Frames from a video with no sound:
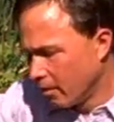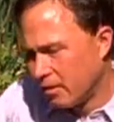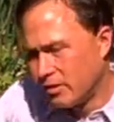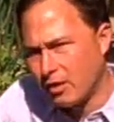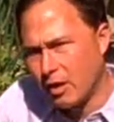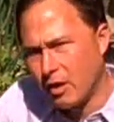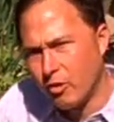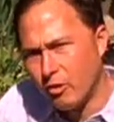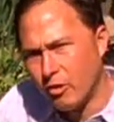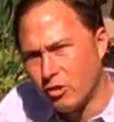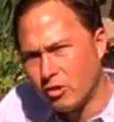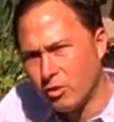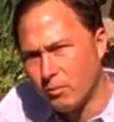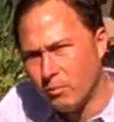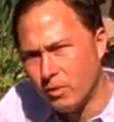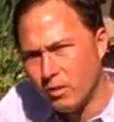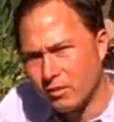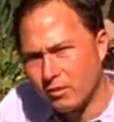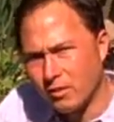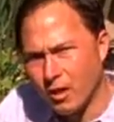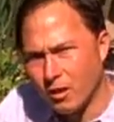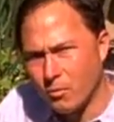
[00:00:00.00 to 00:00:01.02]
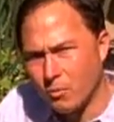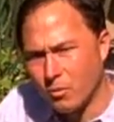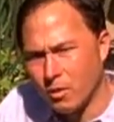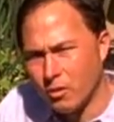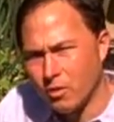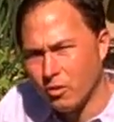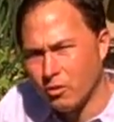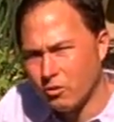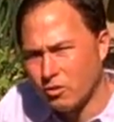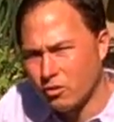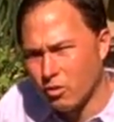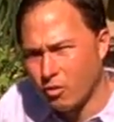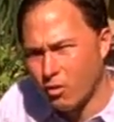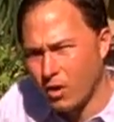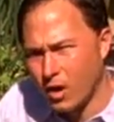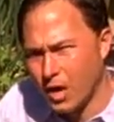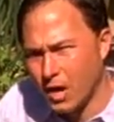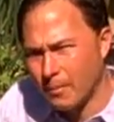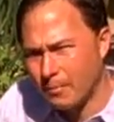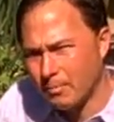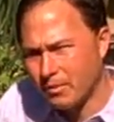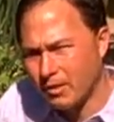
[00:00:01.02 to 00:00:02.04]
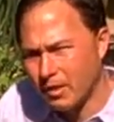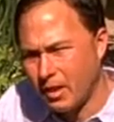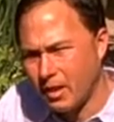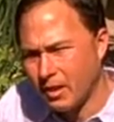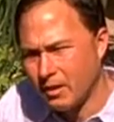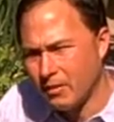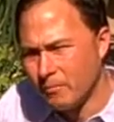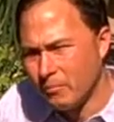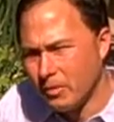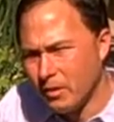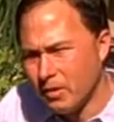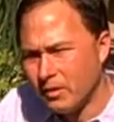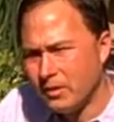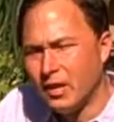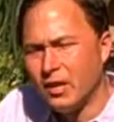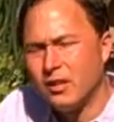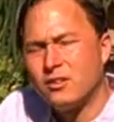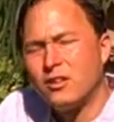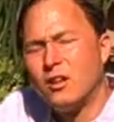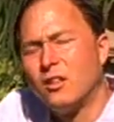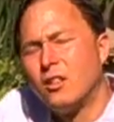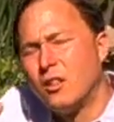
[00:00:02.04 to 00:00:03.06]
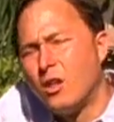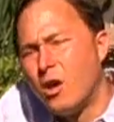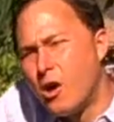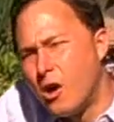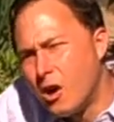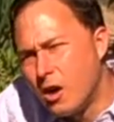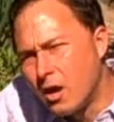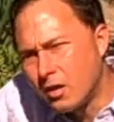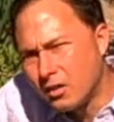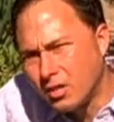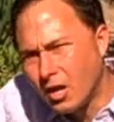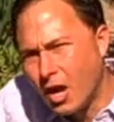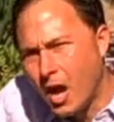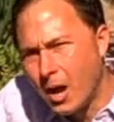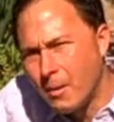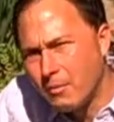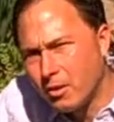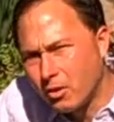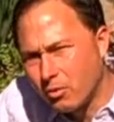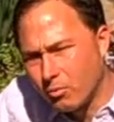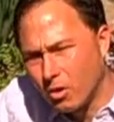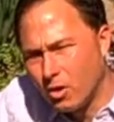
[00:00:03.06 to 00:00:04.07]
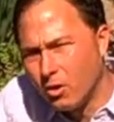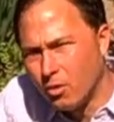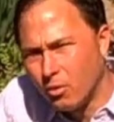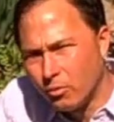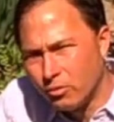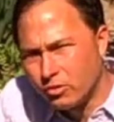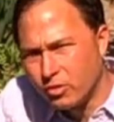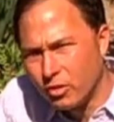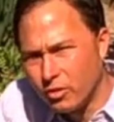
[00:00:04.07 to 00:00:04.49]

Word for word: Celery to me is like one of those crops that takes a long time to grow.